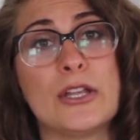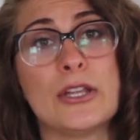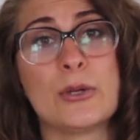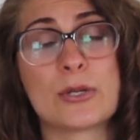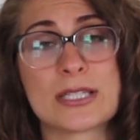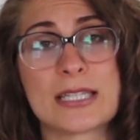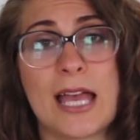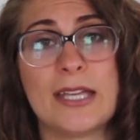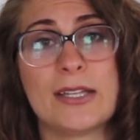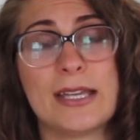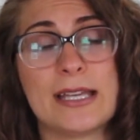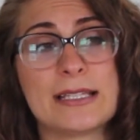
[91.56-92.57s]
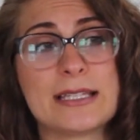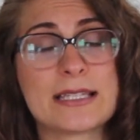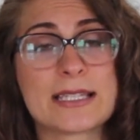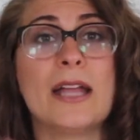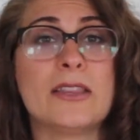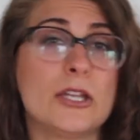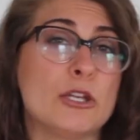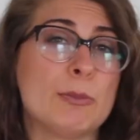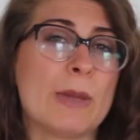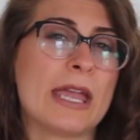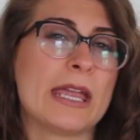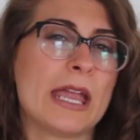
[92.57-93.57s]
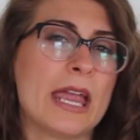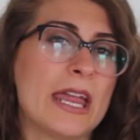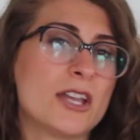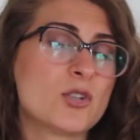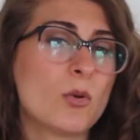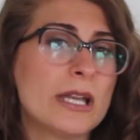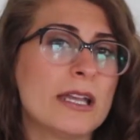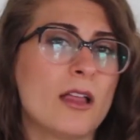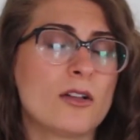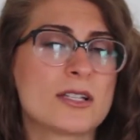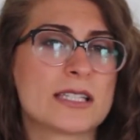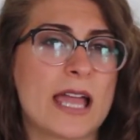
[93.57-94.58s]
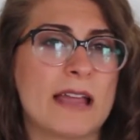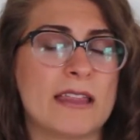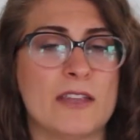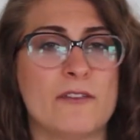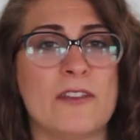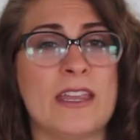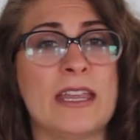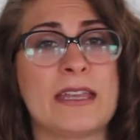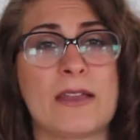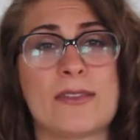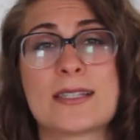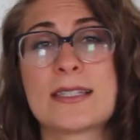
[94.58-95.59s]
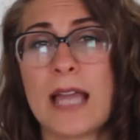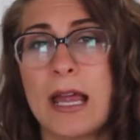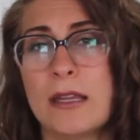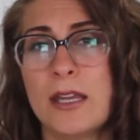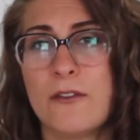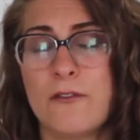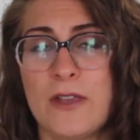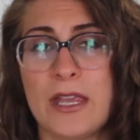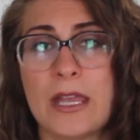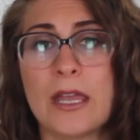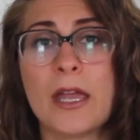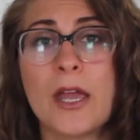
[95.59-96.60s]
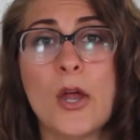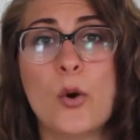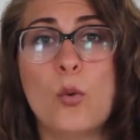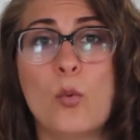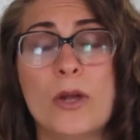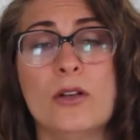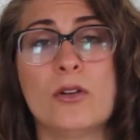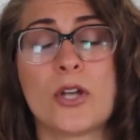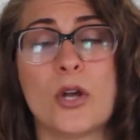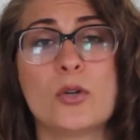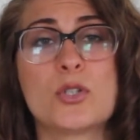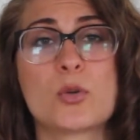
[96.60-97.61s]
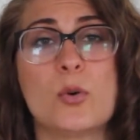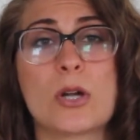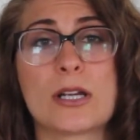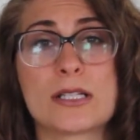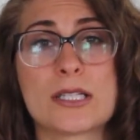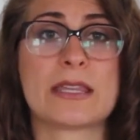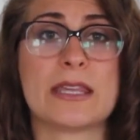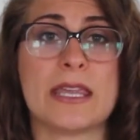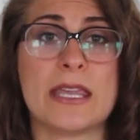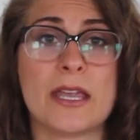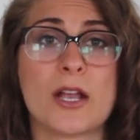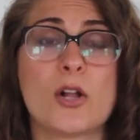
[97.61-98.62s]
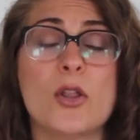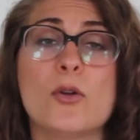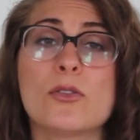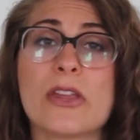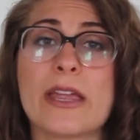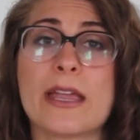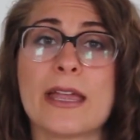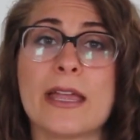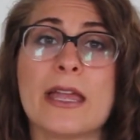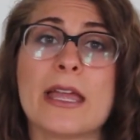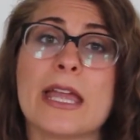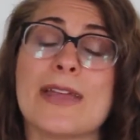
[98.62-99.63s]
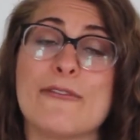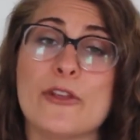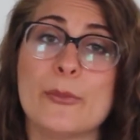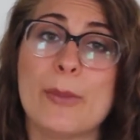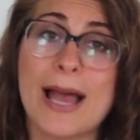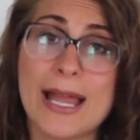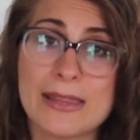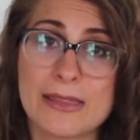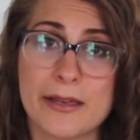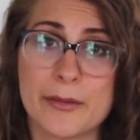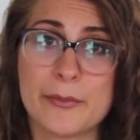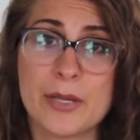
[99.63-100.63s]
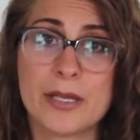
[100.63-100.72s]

your style is. And then you pay a $20 styling fee. Now the styling fee will go towards the clothing if you buy them,